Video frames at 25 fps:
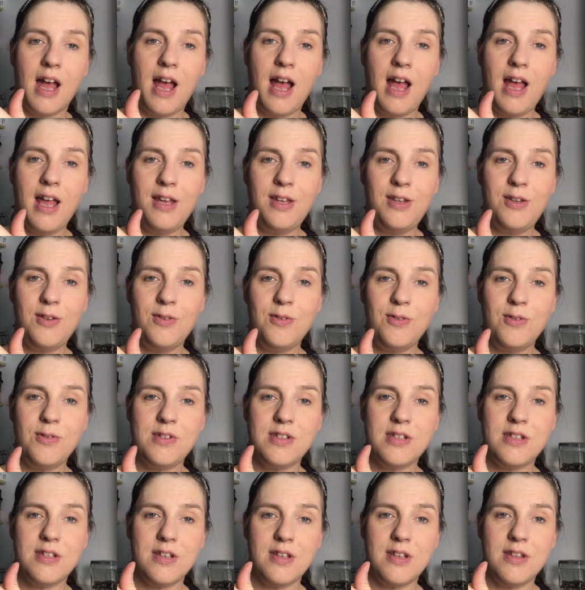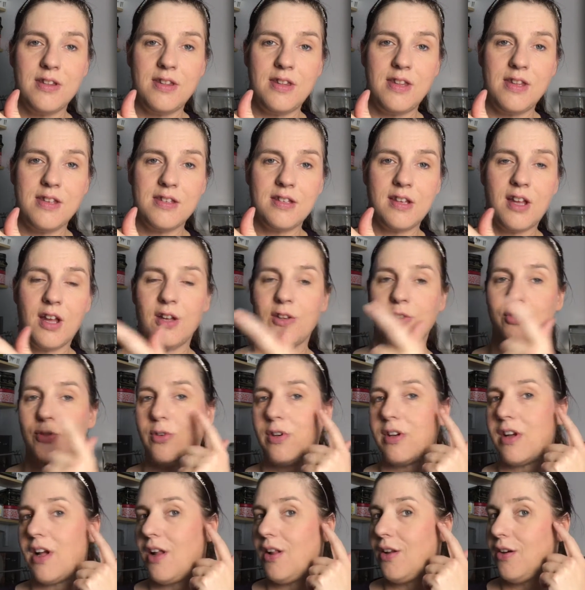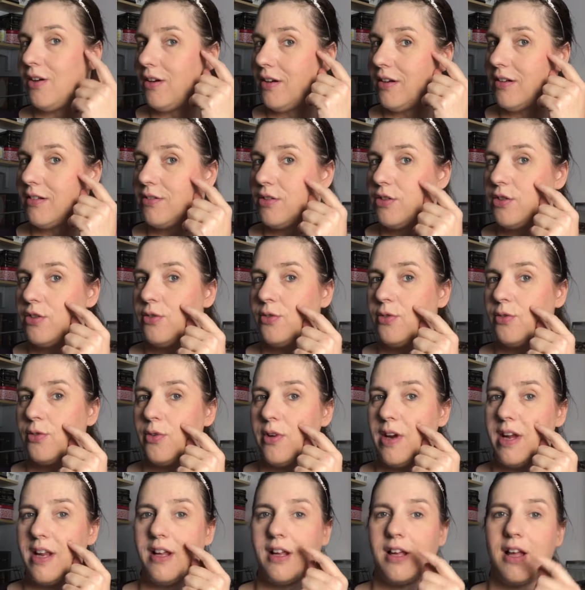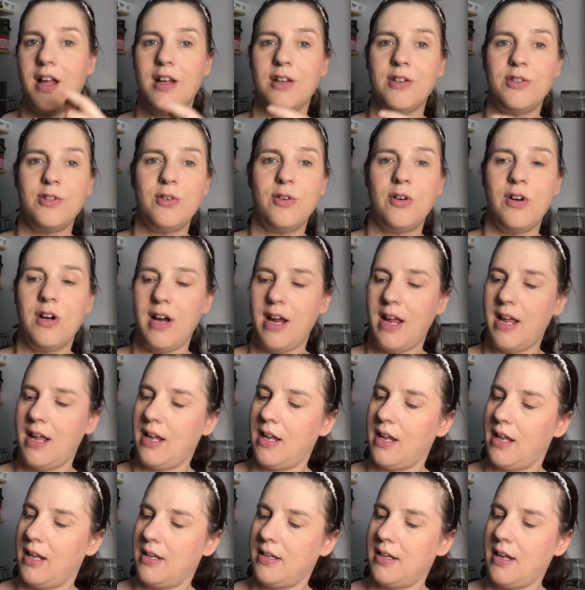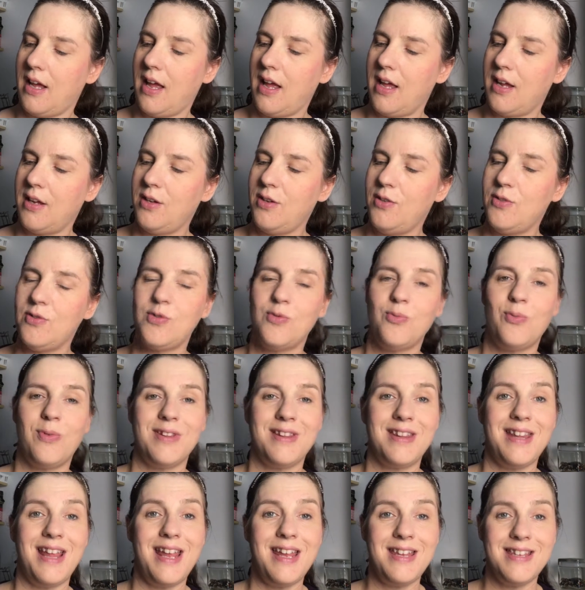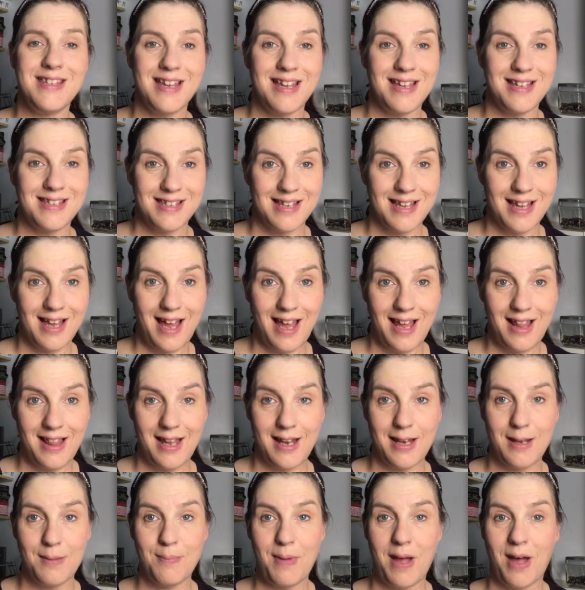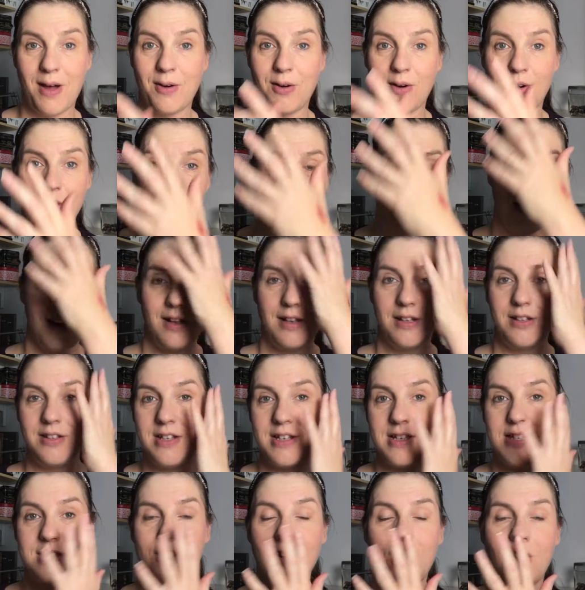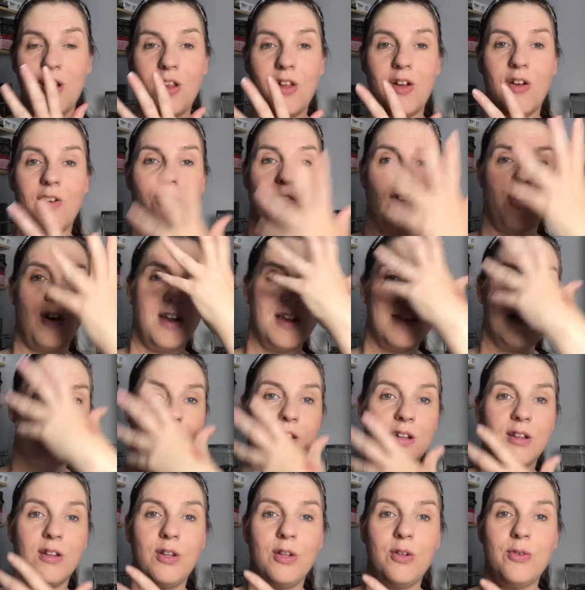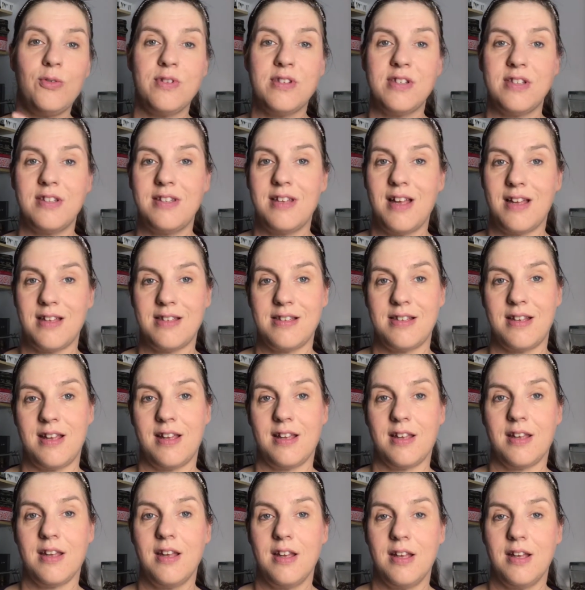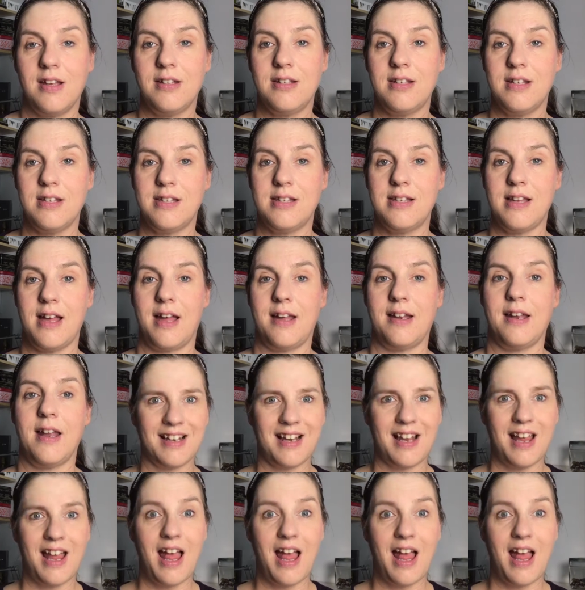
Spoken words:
I used this contour color to create a contour, and I used what they say is a highlighting powder just all over as a loose dusting to set.